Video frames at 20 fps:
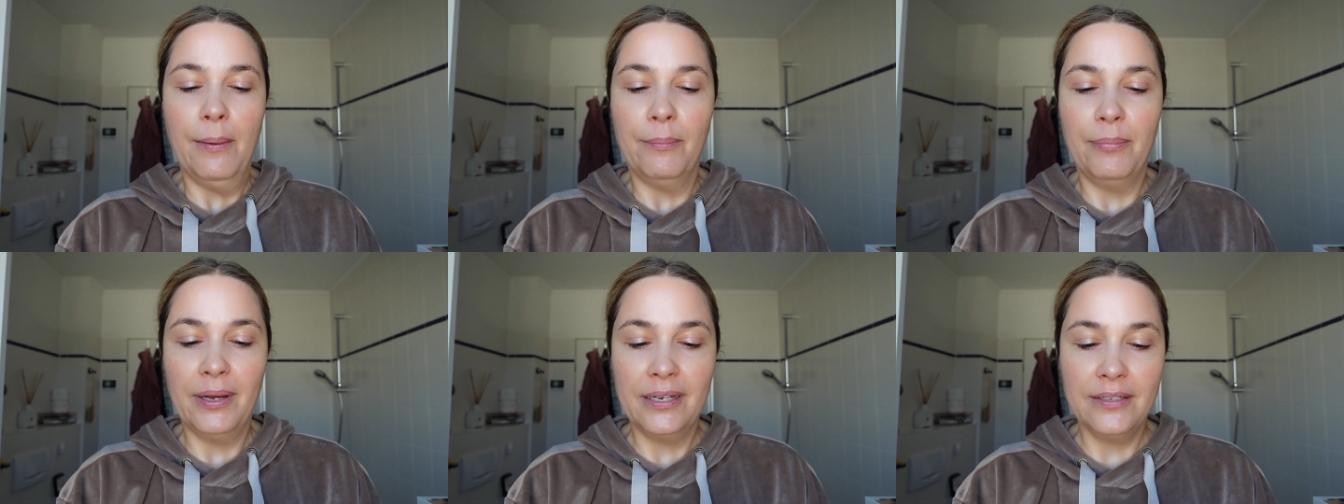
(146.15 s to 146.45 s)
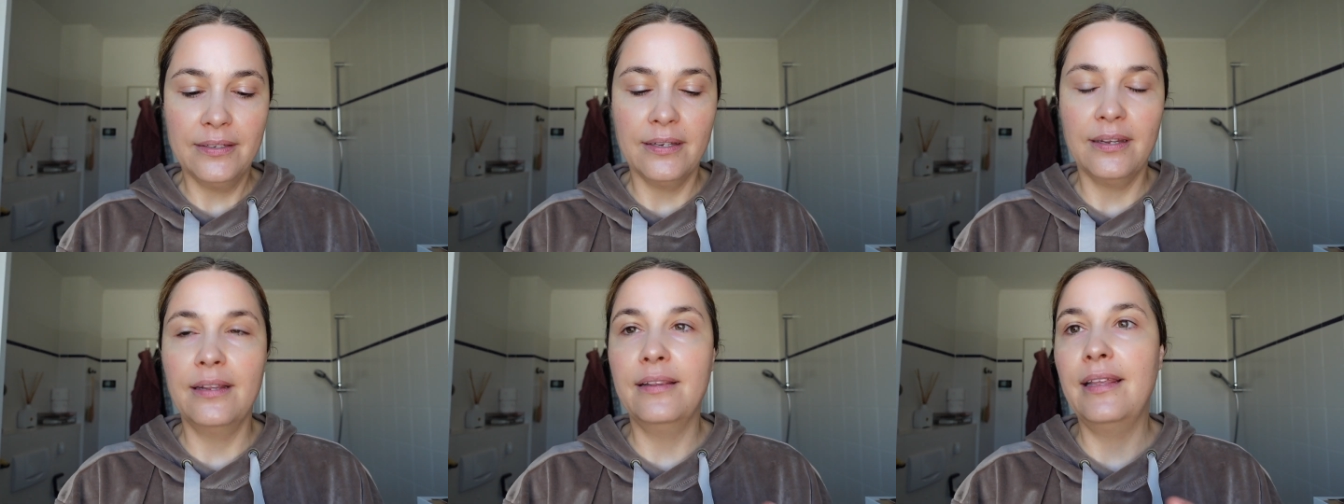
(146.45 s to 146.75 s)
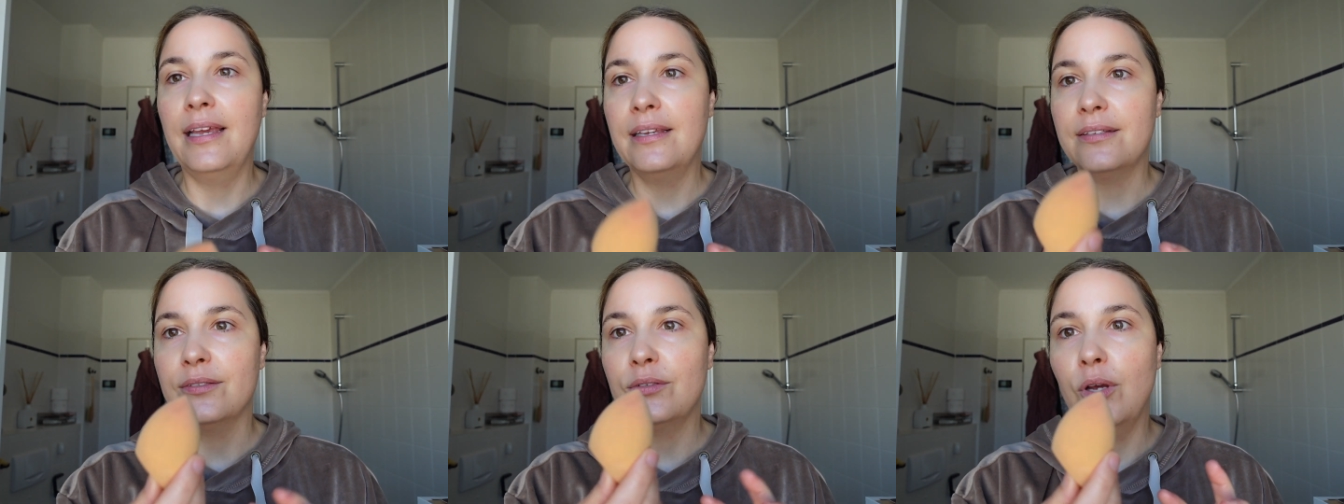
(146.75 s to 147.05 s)
But
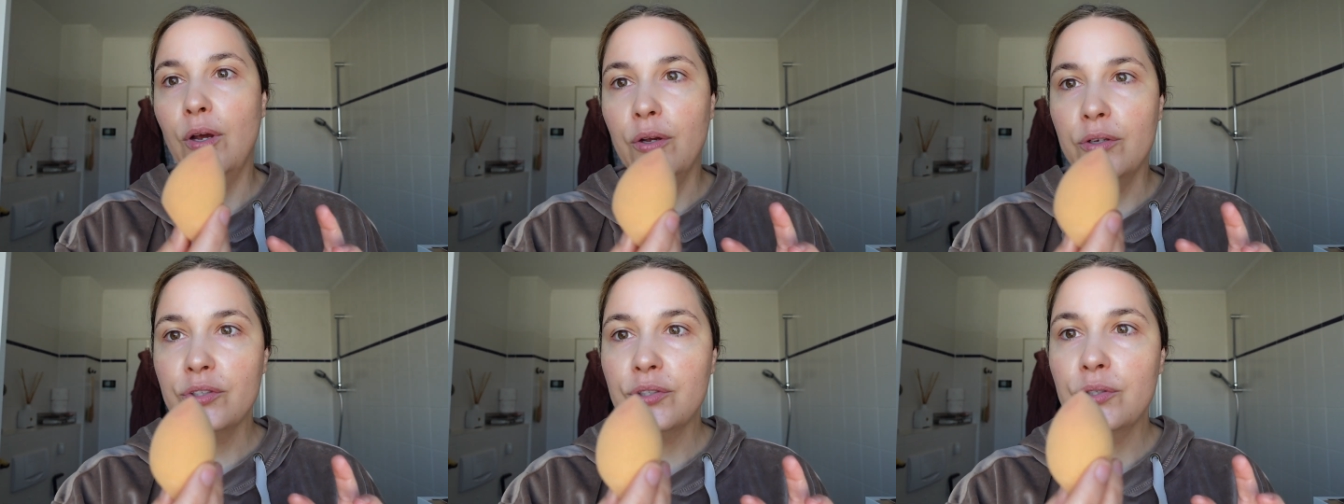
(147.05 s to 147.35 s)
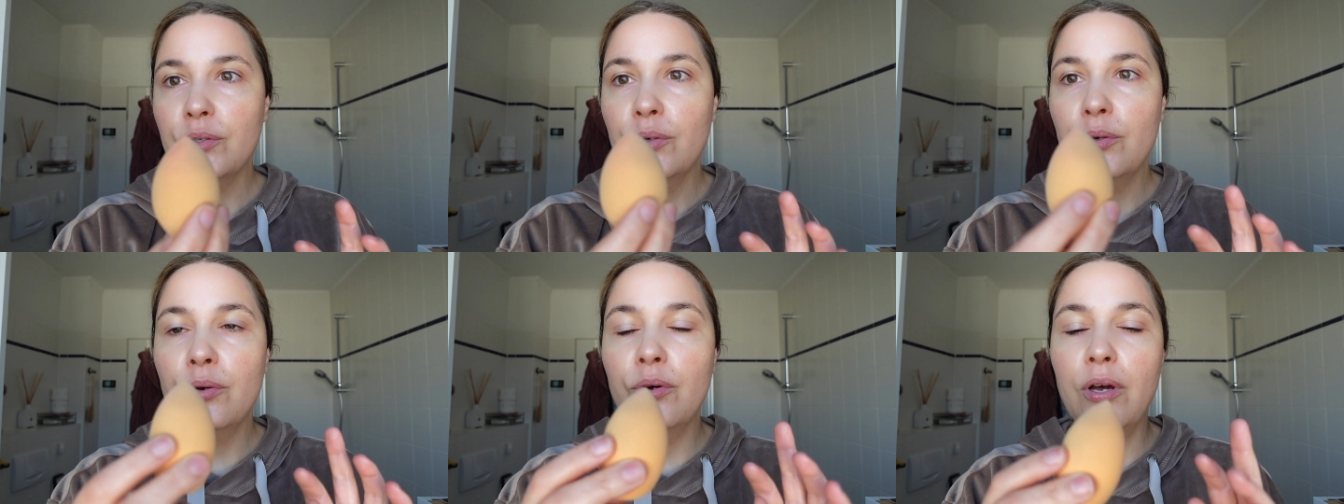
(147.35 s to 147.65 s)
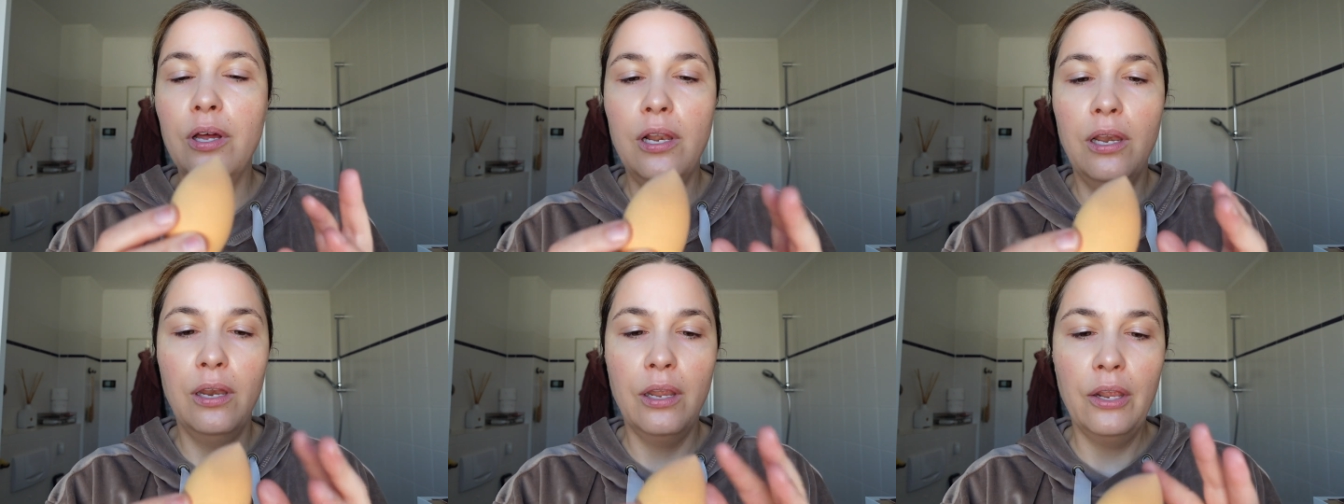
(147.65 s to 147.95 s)
there's also
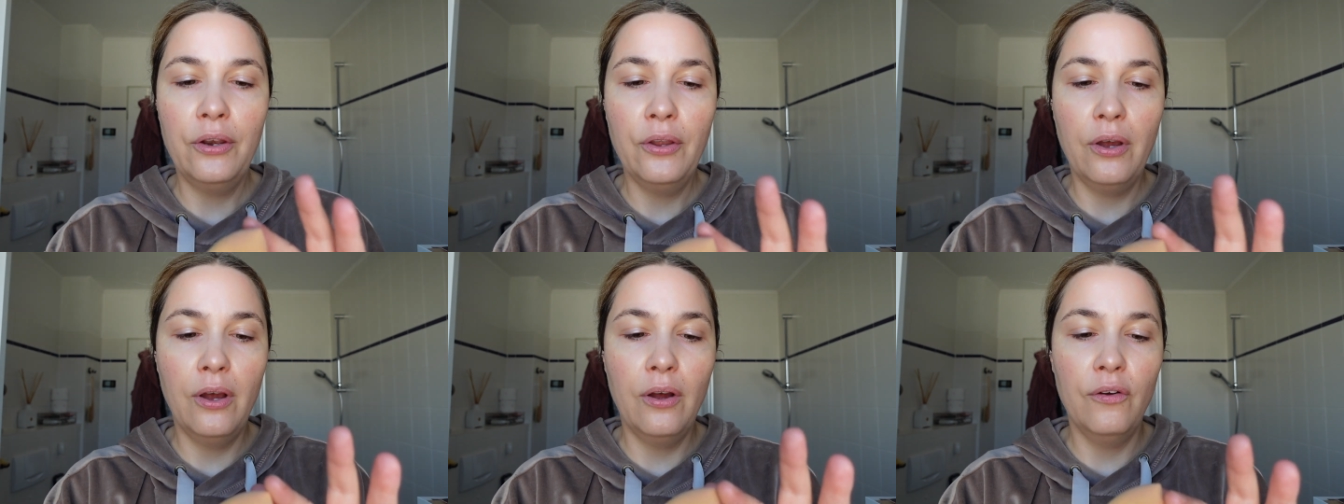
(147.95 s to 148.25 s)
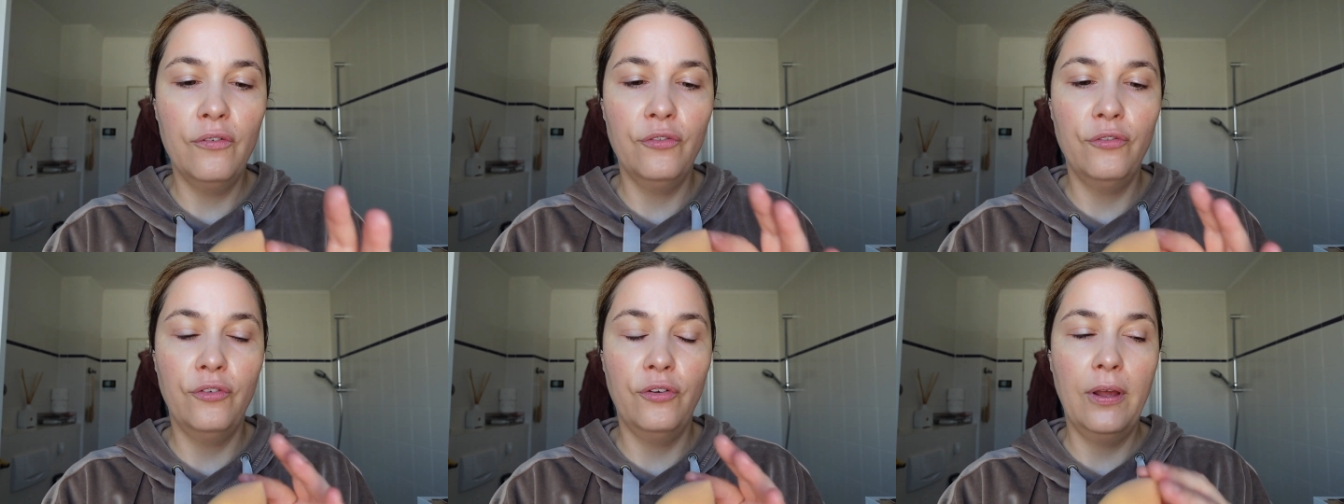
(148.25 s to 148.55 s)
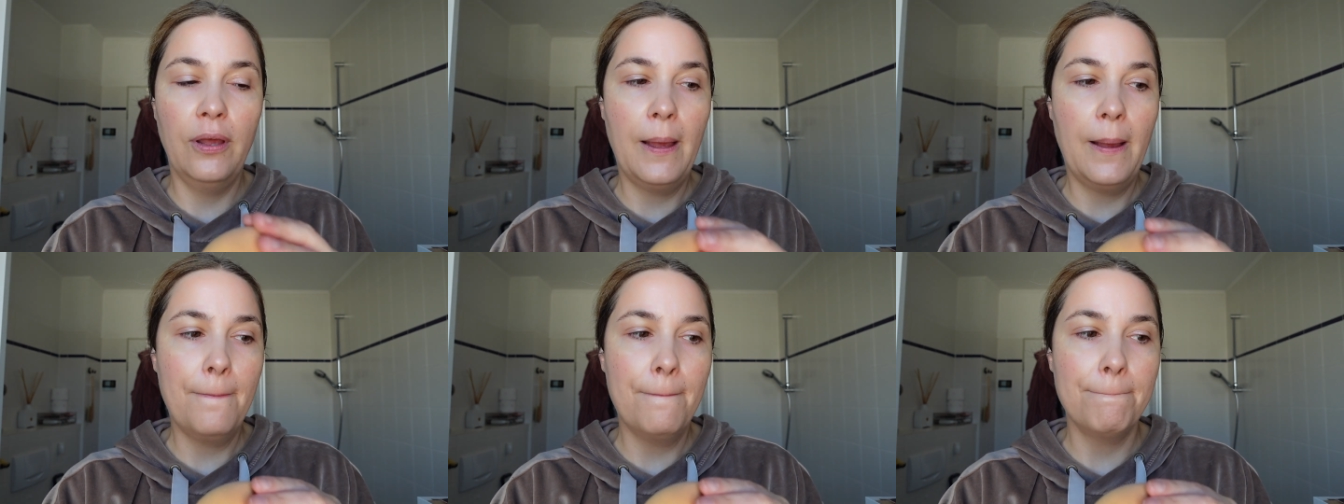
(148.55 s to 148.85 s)
a lot of
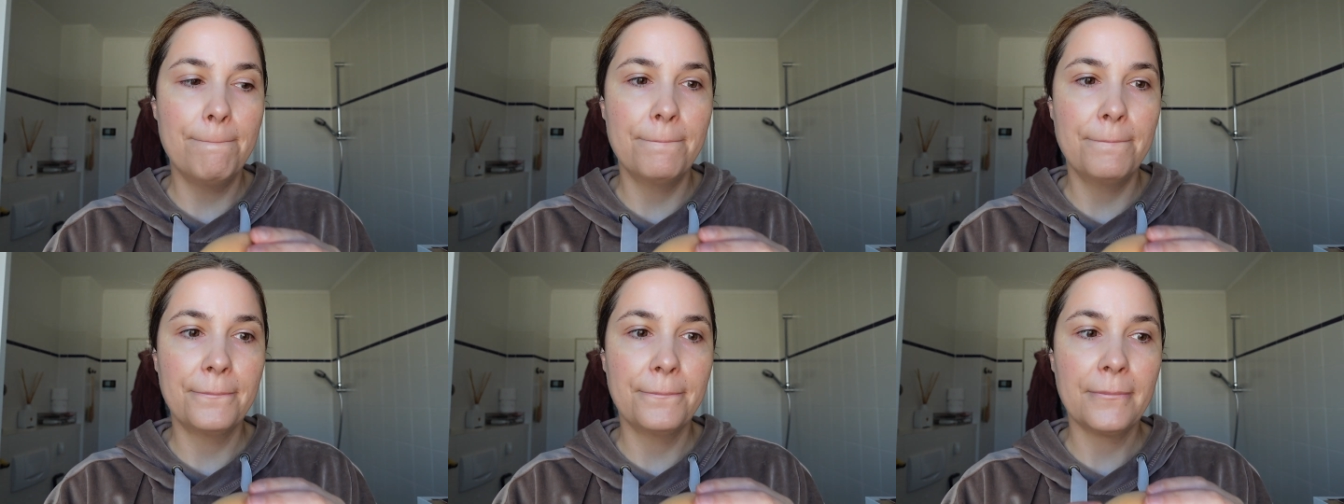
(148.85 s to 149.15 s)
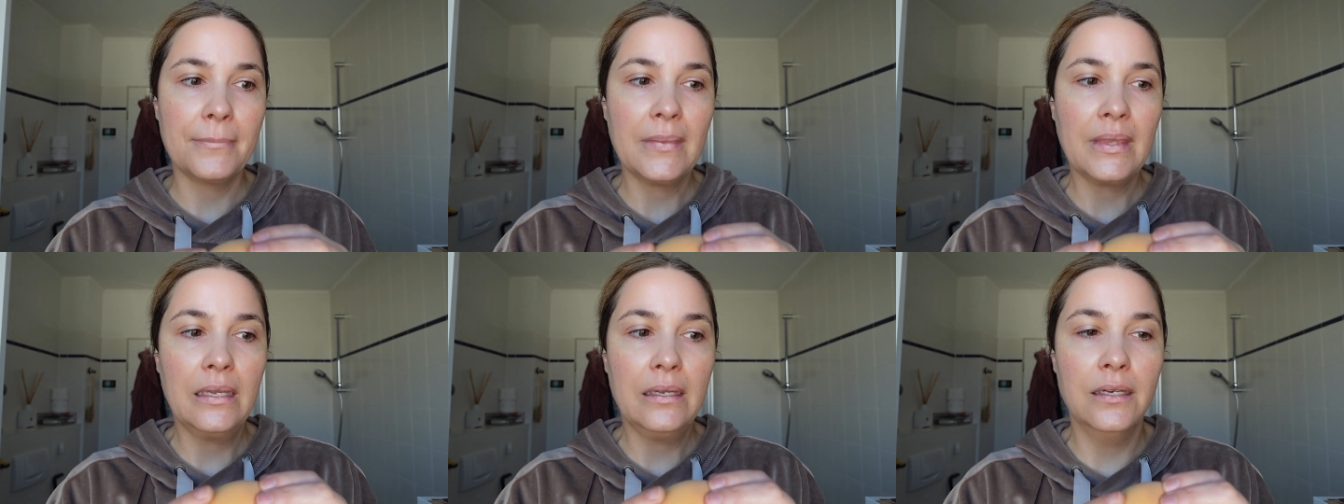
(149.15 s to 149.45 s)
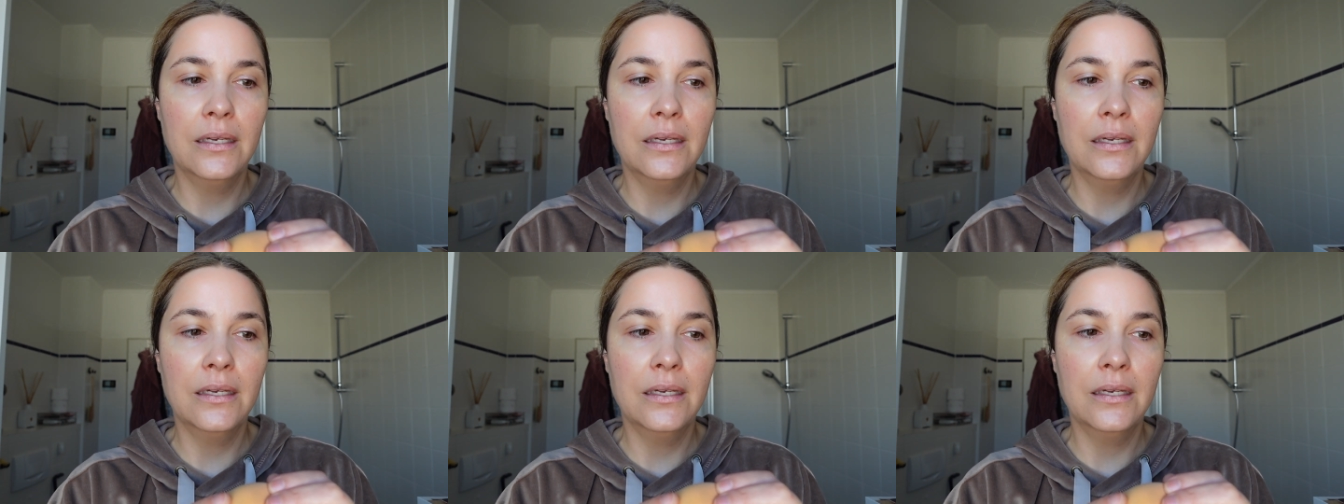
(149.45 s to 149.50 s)
um,